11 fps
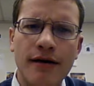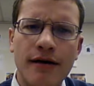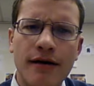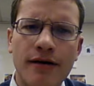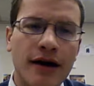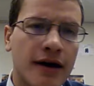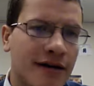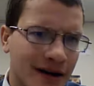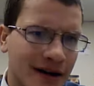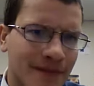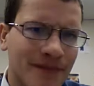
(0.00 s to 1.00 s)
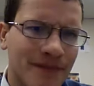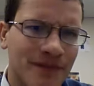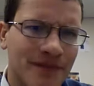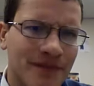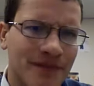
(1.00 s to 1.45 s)
the idea
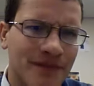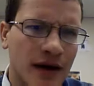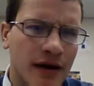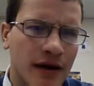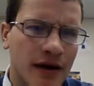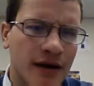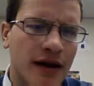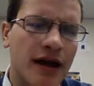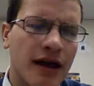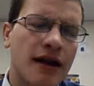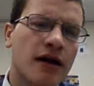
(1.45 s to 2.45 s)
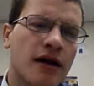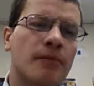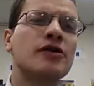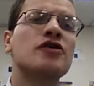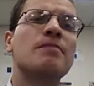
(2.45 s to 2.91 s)
that
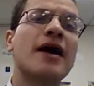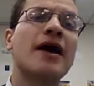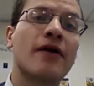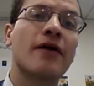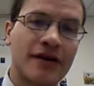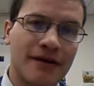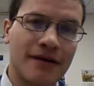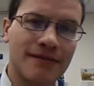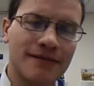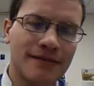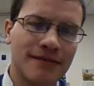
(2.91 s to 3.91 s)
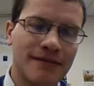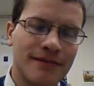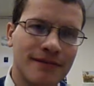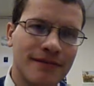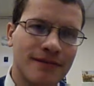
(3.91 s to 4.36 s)
income disparity
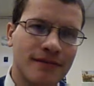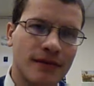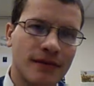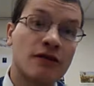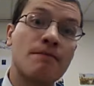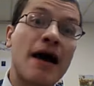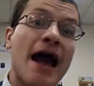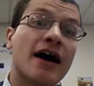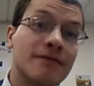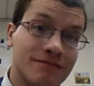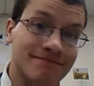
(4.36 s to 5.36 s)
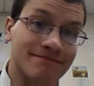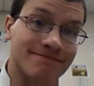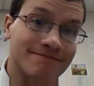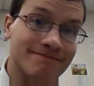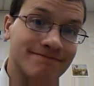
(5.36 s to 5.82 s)
is bad
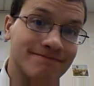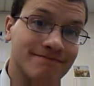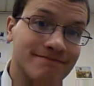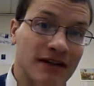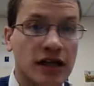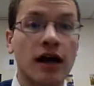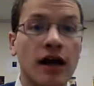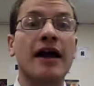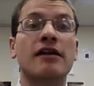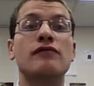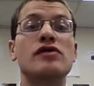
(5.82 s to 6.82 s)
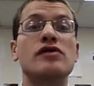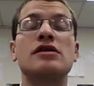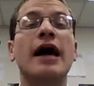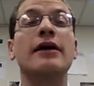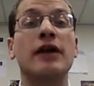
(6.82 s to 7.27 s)
is a collectivist
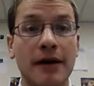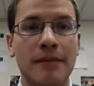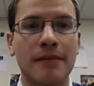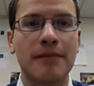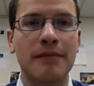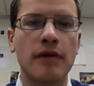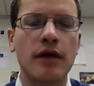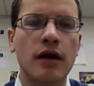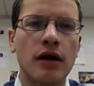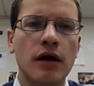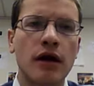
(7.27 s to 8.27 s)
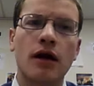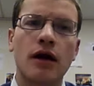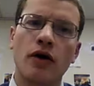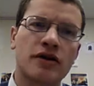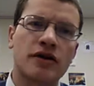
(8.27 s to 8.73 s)
idea. It
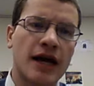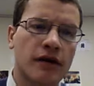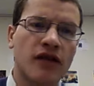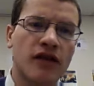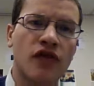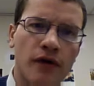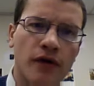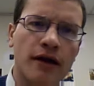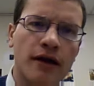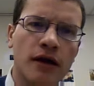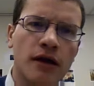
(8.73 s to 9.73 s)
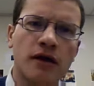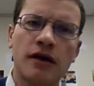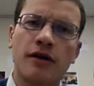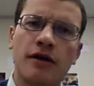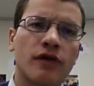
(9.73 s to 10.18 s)
goes down to the theory
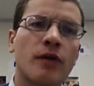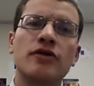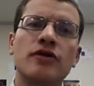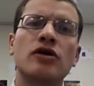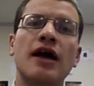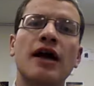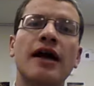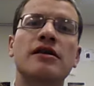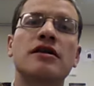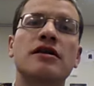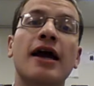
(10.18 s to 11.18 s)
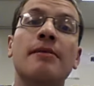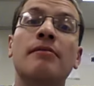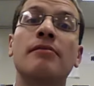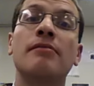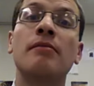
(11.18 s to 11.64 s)
that everyone should gain the
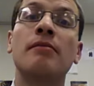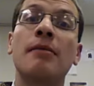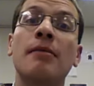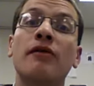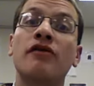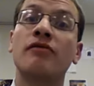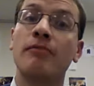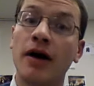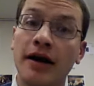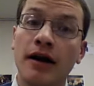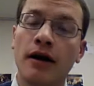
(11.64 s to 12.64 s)
same amount of money